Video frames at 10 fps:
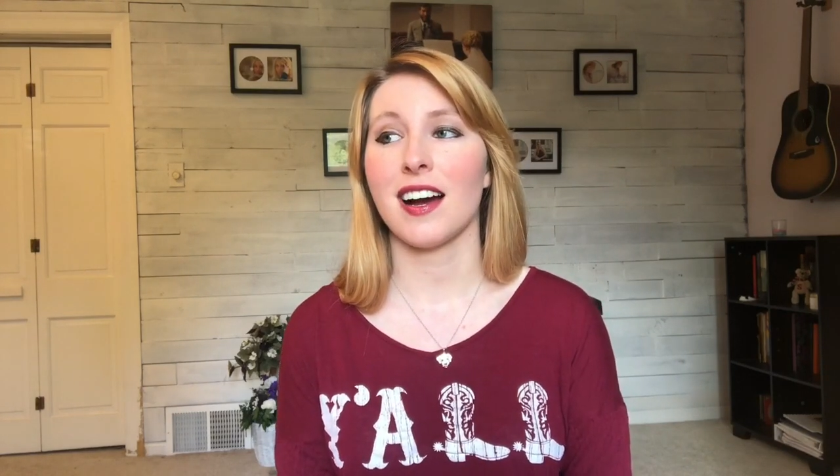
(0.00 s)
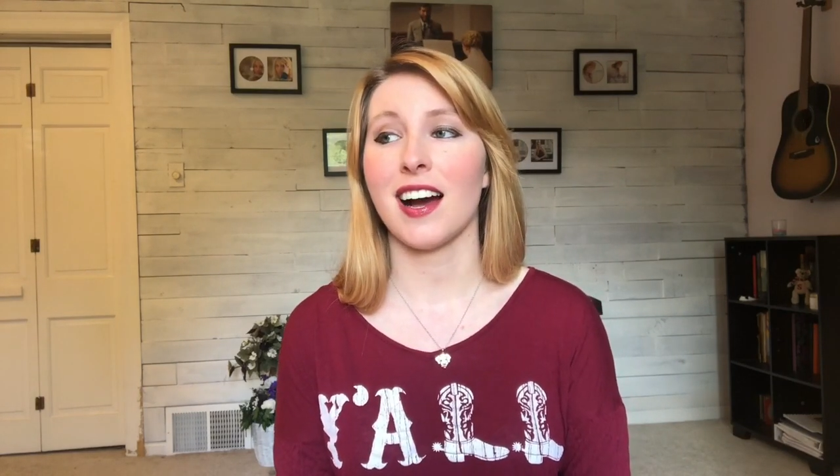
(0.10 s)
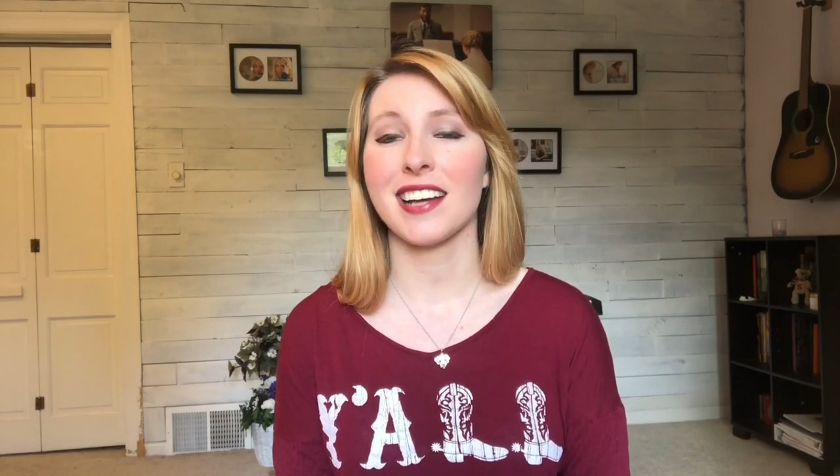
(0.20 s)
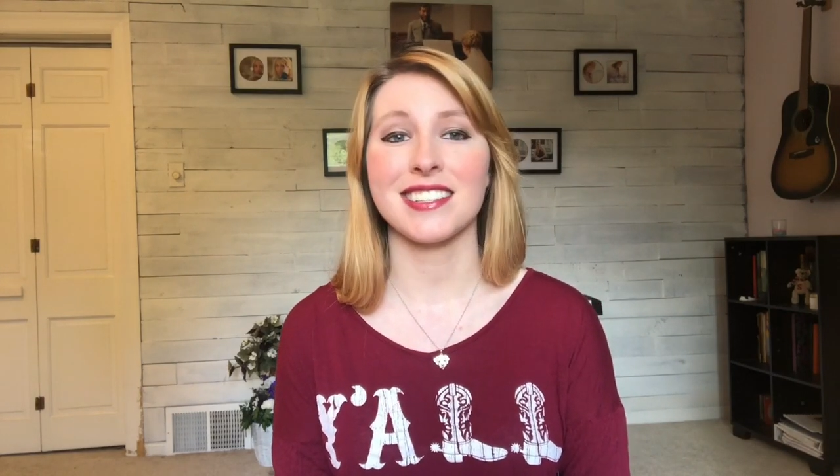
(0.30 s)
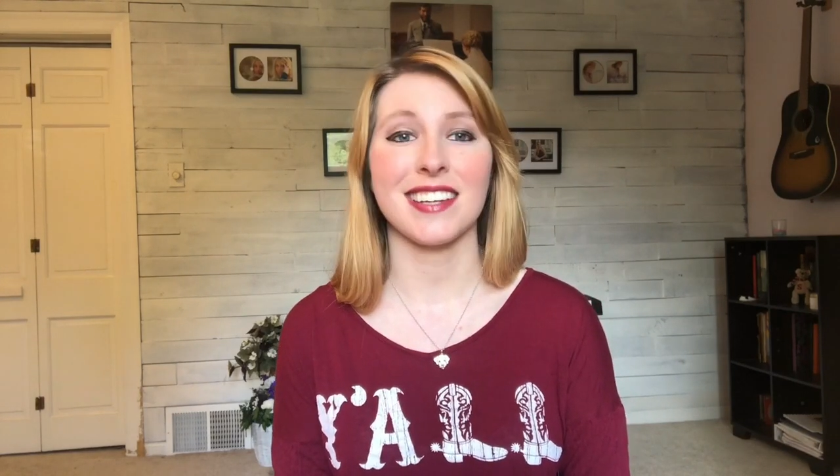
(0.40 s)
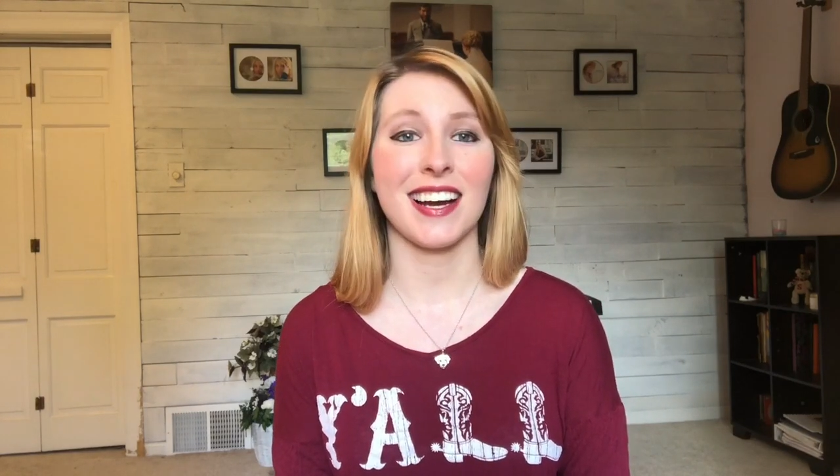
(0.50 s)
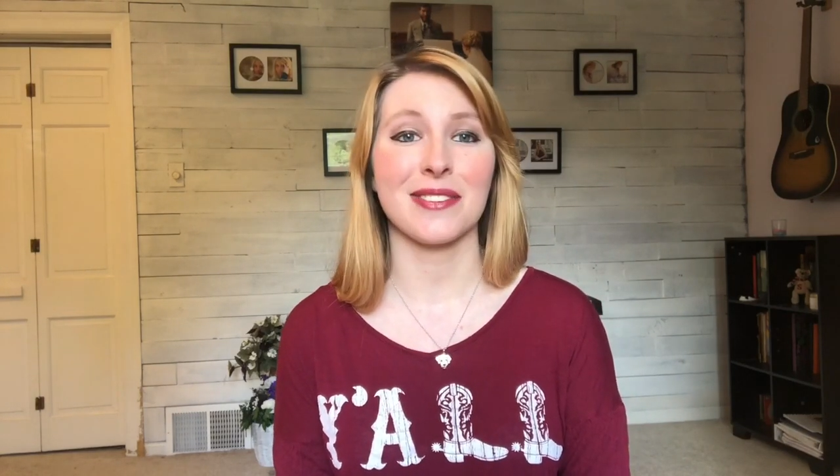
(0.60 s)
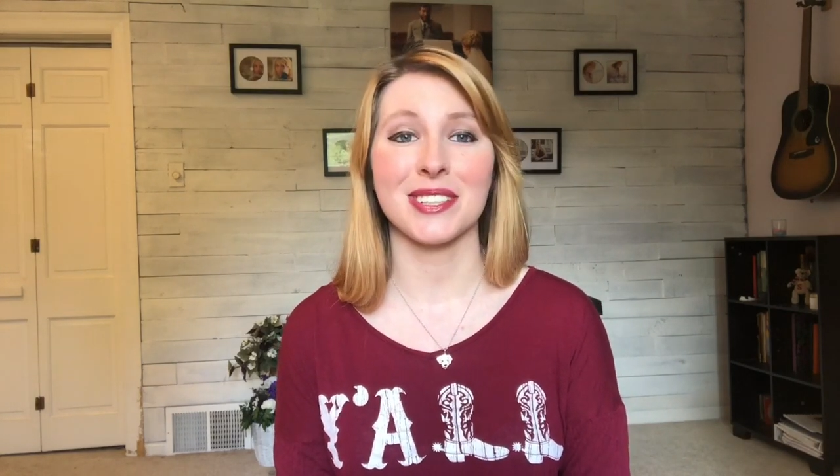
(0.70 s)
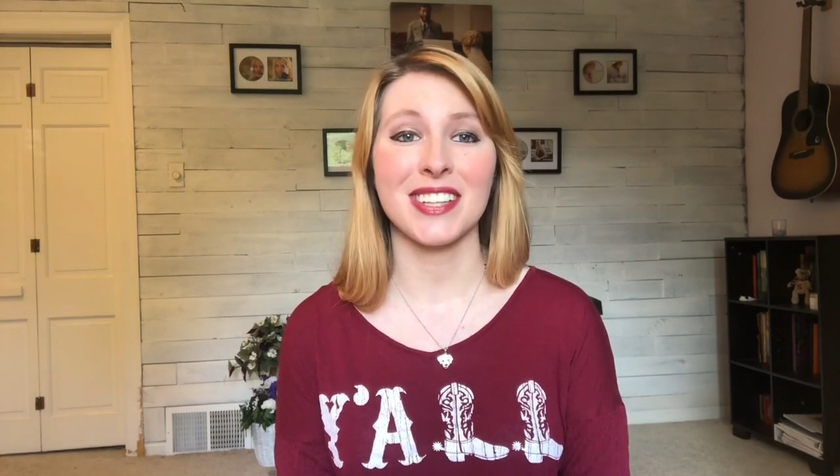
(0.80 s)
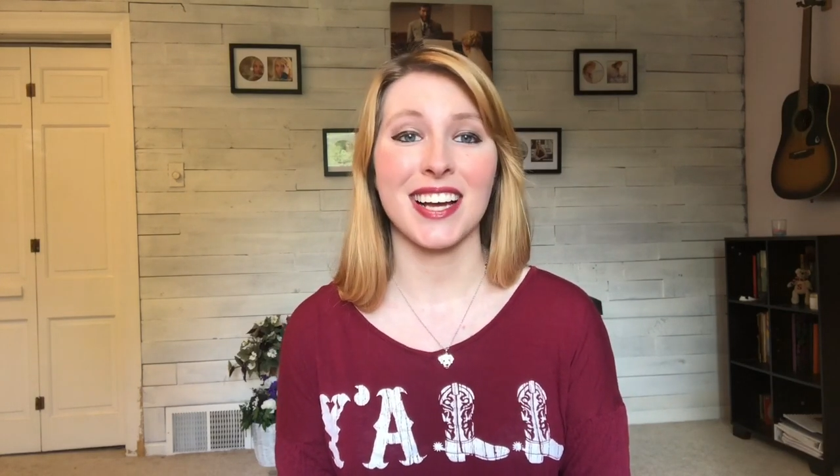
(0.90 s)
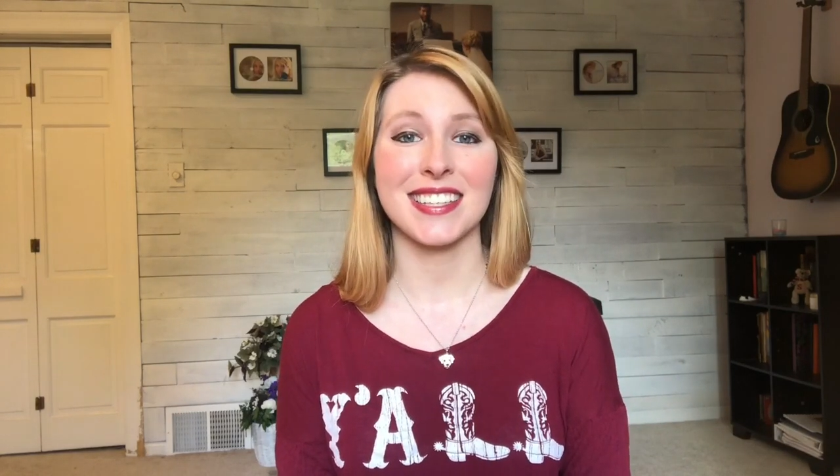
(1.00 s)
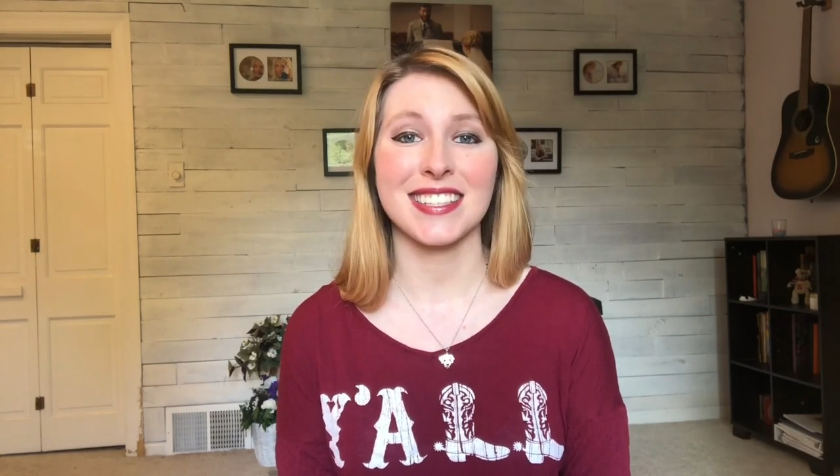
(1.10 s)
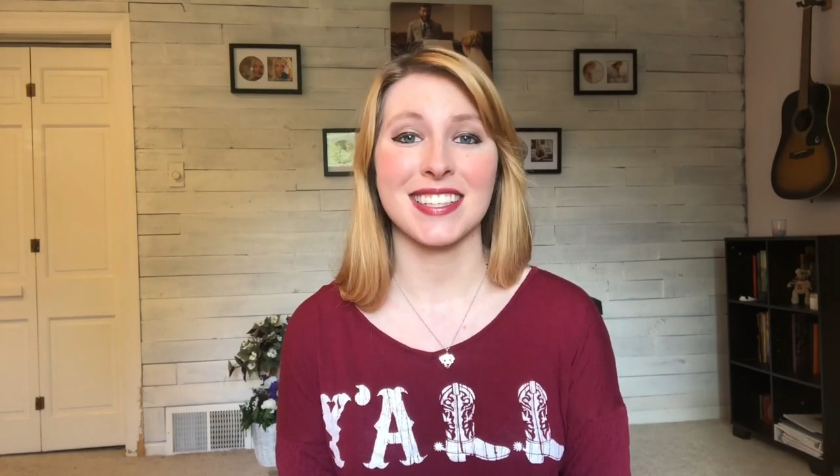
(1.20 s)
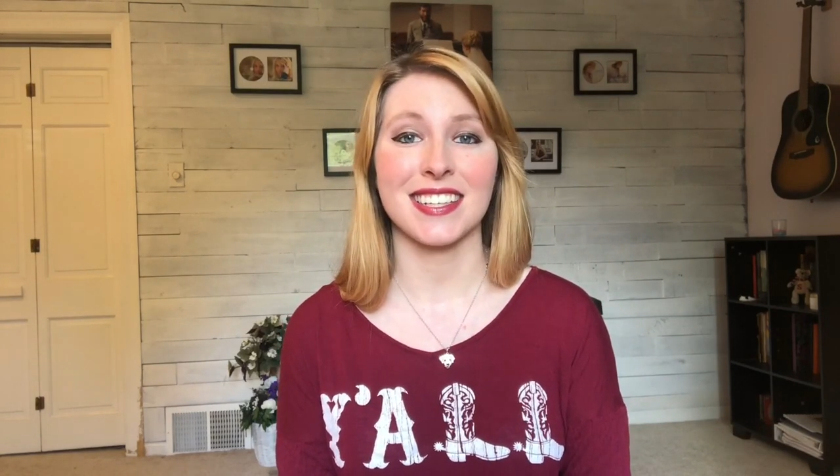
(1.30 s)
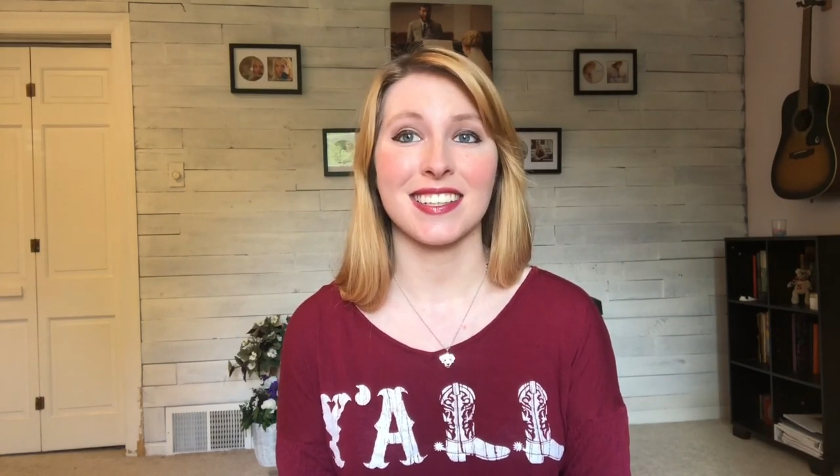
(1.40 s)
I
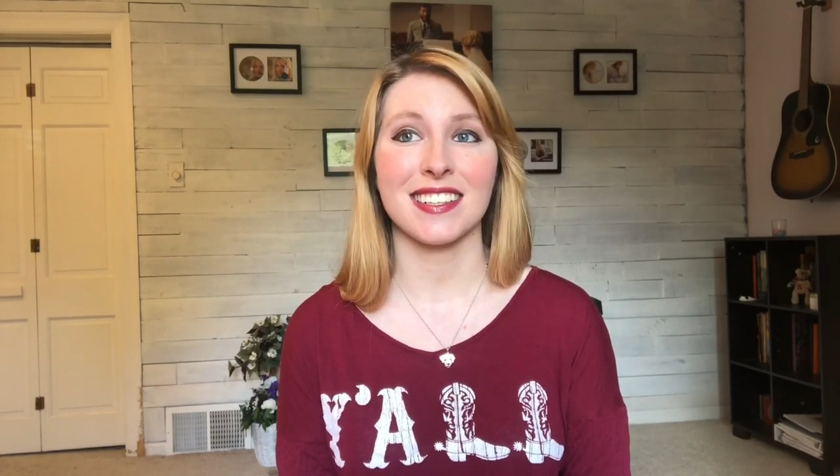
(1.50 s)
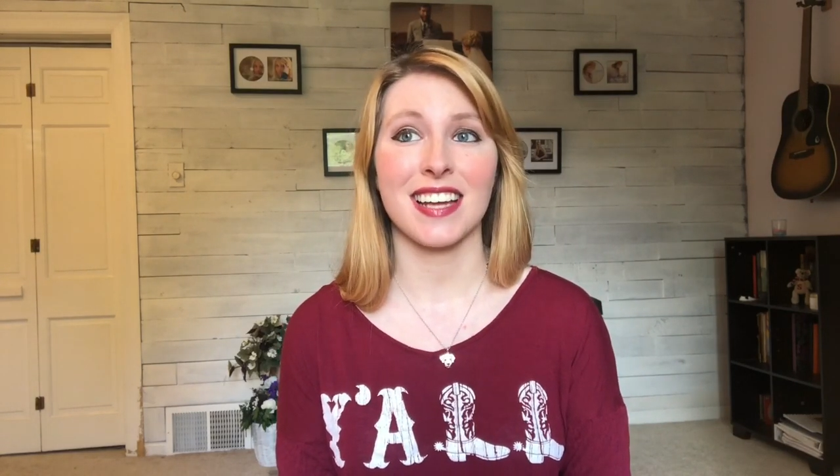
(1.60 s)
realized that,